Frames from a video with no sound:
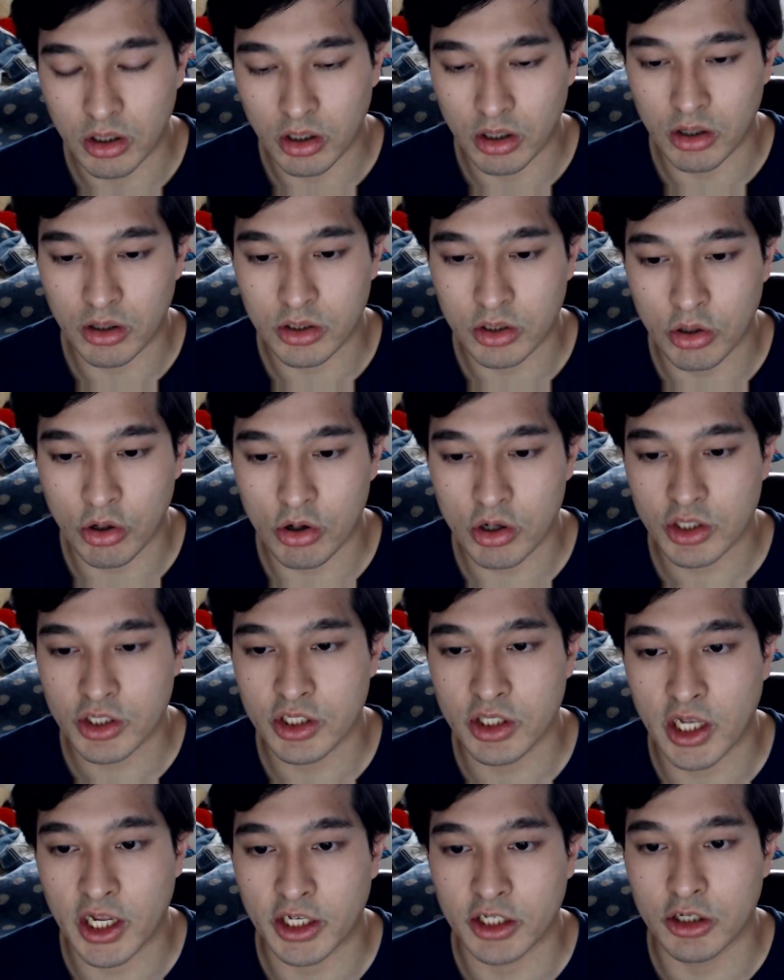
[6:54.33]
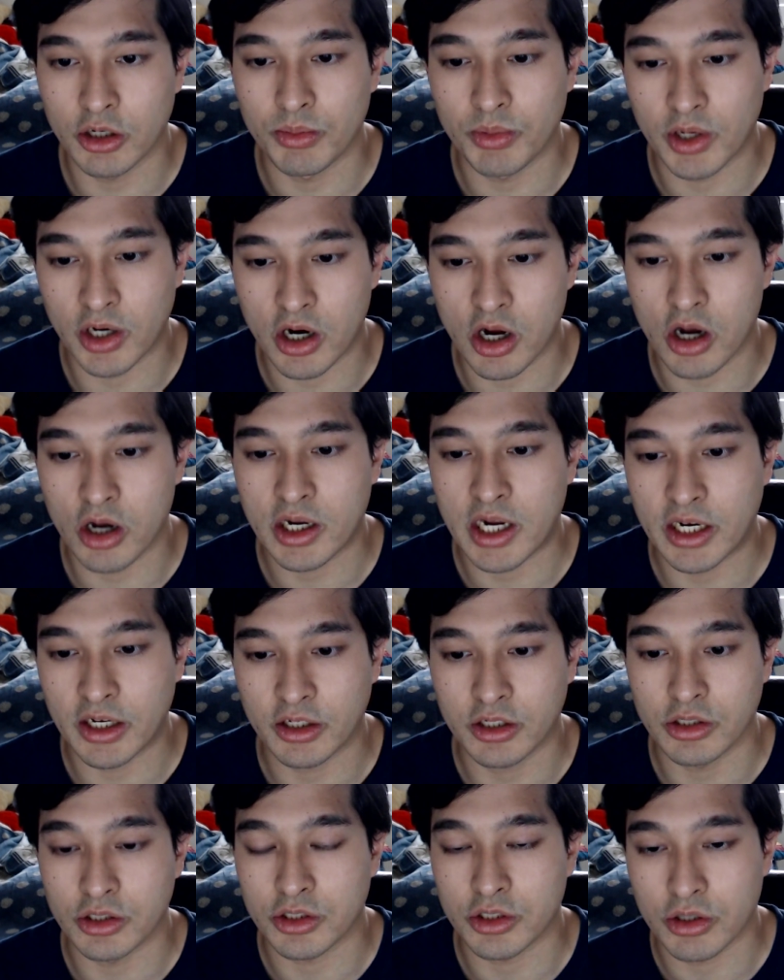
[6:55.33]
Of course, like, um, they're all kind of
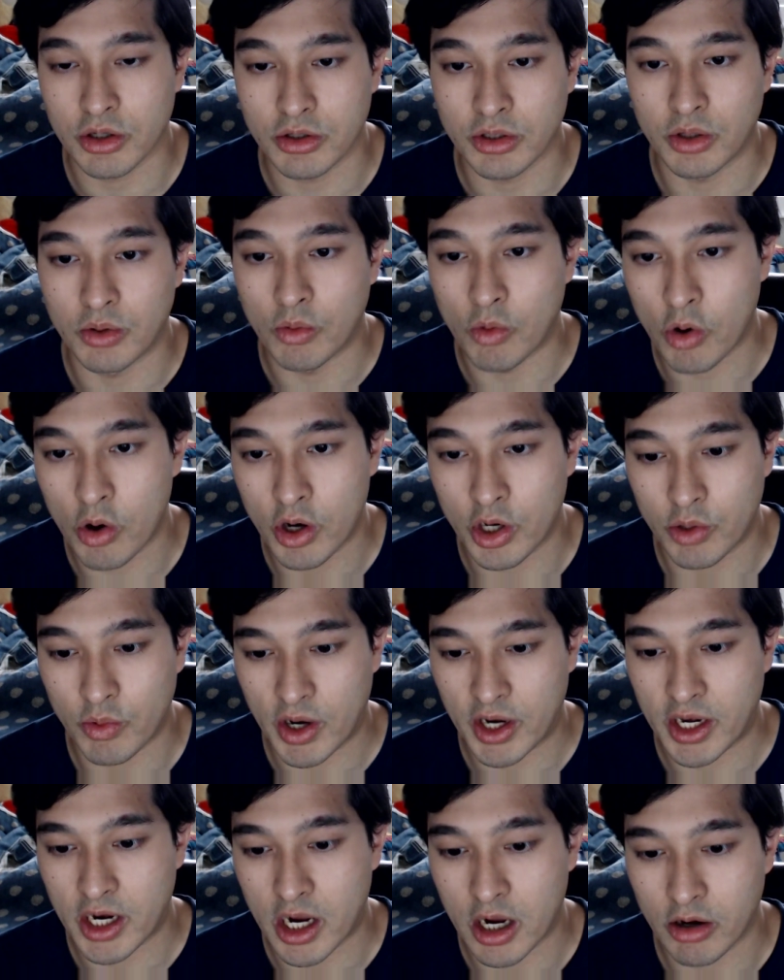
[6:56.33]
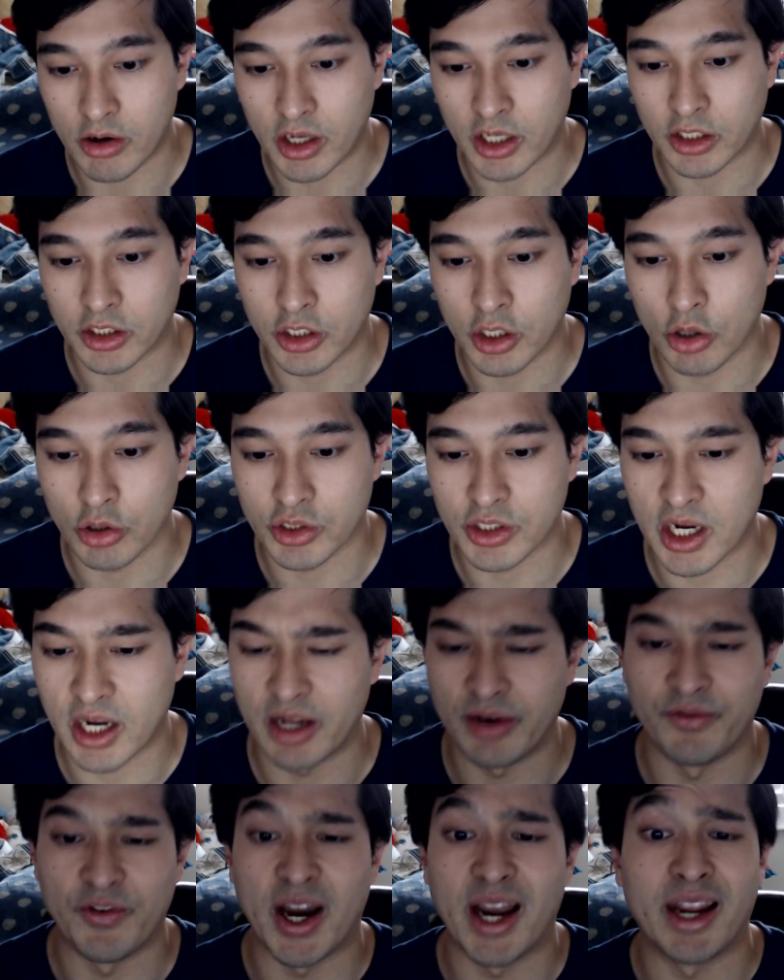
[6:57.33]
concerned and worried right now, and Kyo's not
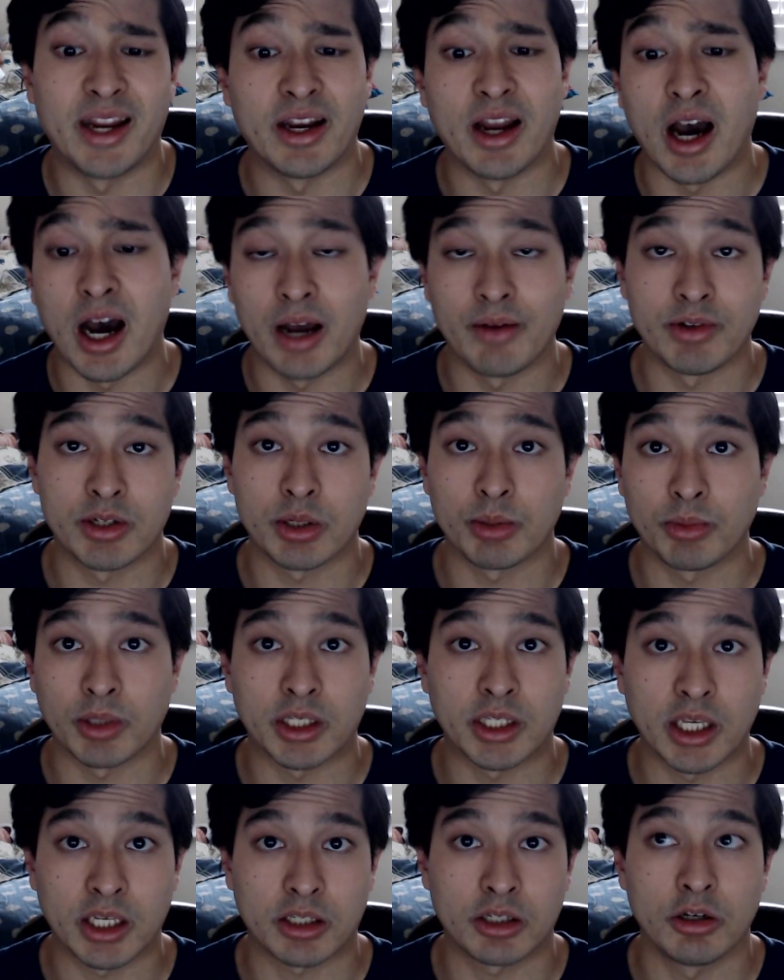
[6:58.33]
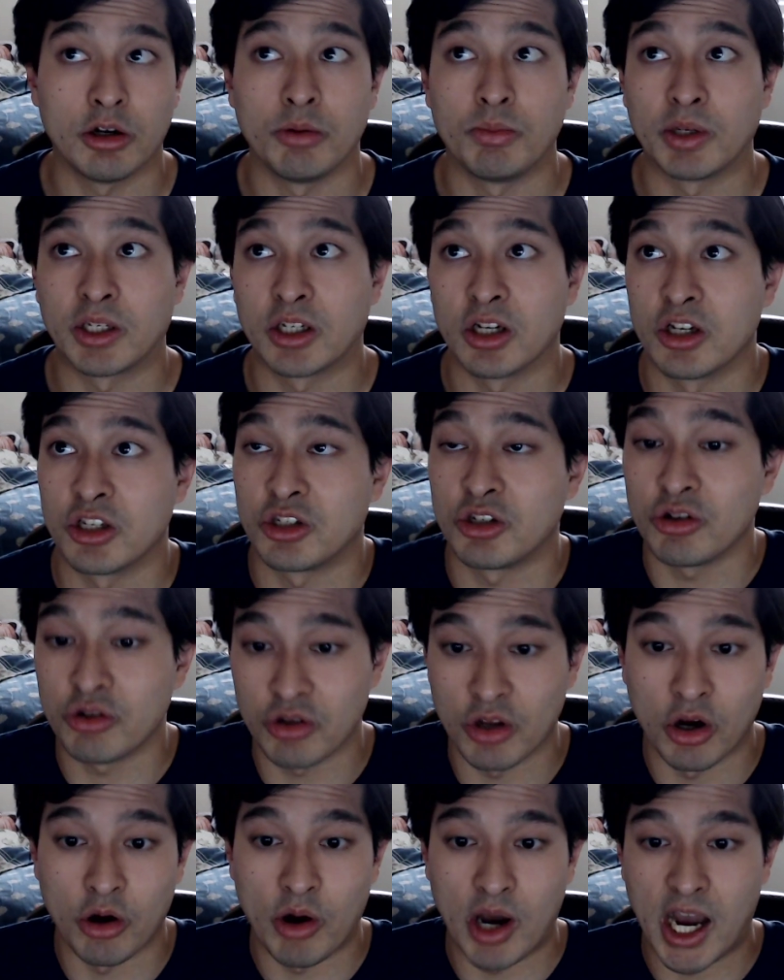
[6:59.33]
invited, obviously, from the get-go, because you
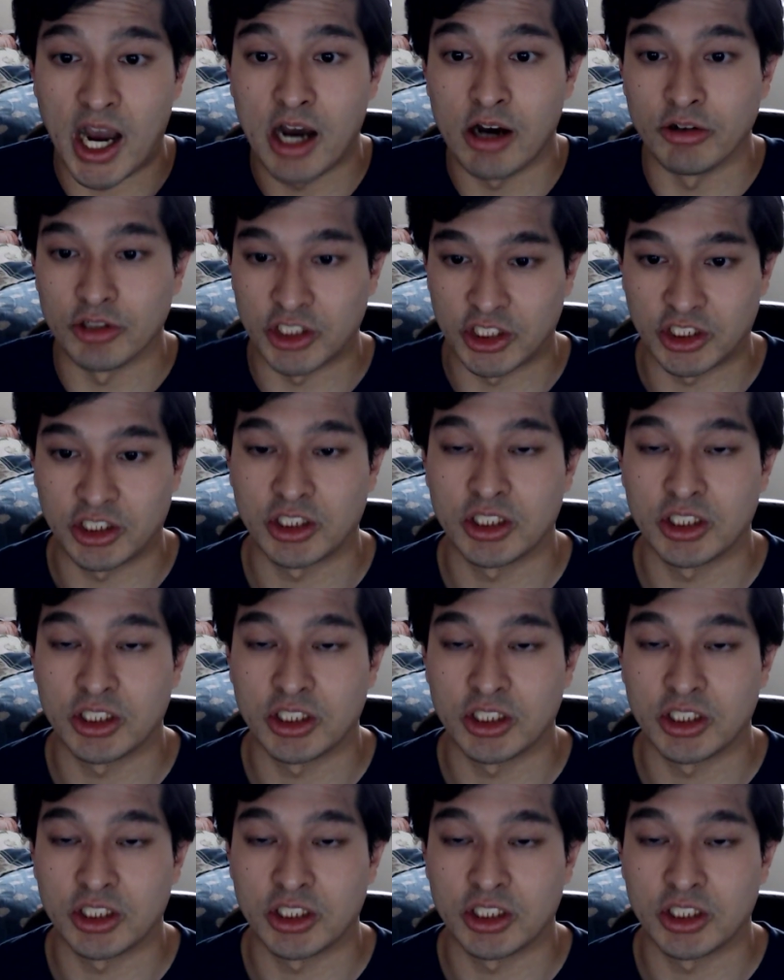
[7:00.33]
know how sh